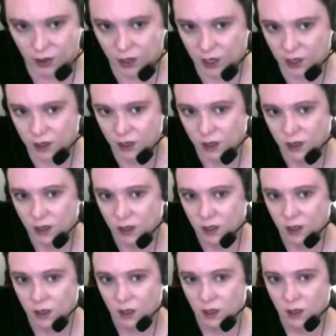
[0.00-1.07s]

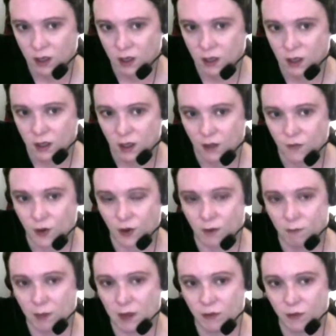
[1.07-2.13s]
in
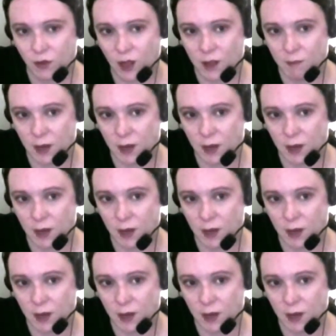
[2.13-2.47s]
B flat